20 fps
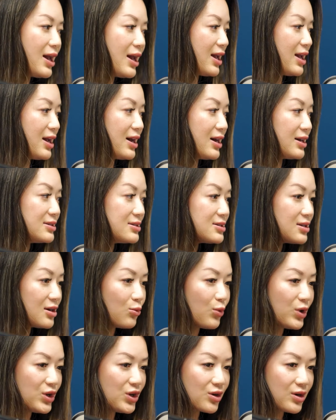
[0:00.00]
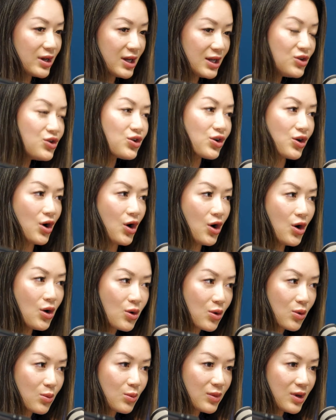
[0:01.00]
And when you're in your
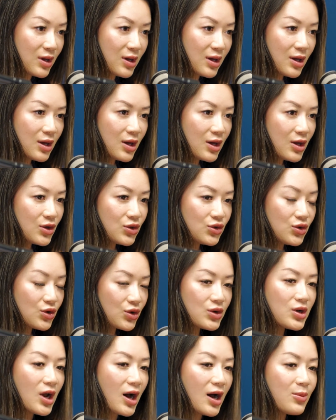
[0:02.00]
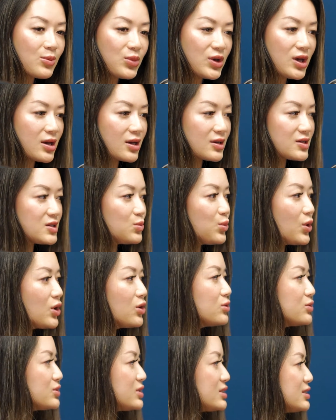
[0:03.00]
home, you're not being
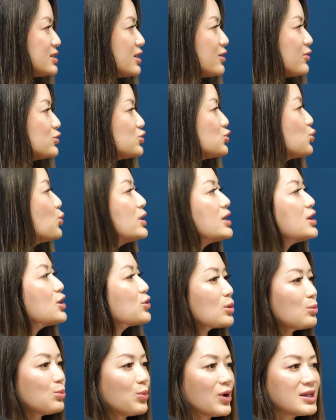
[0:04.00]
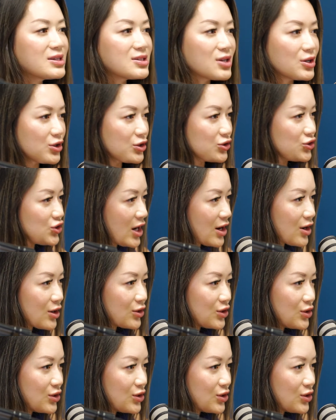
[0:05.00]
exposed to 20 other butts on your chair.